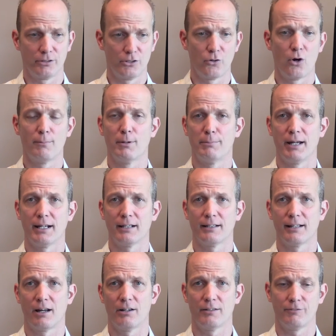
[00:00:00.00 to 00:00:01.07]
your normal bank
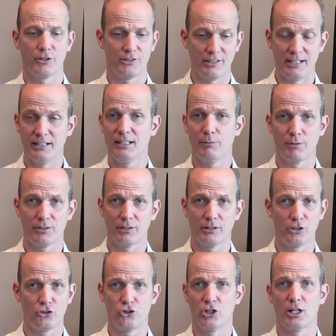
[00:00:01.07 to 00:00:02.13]
account, if you're dealing with a
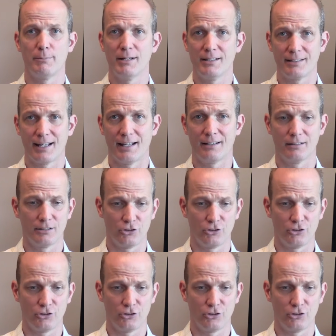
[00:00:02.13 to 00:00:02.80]
legitimate debt,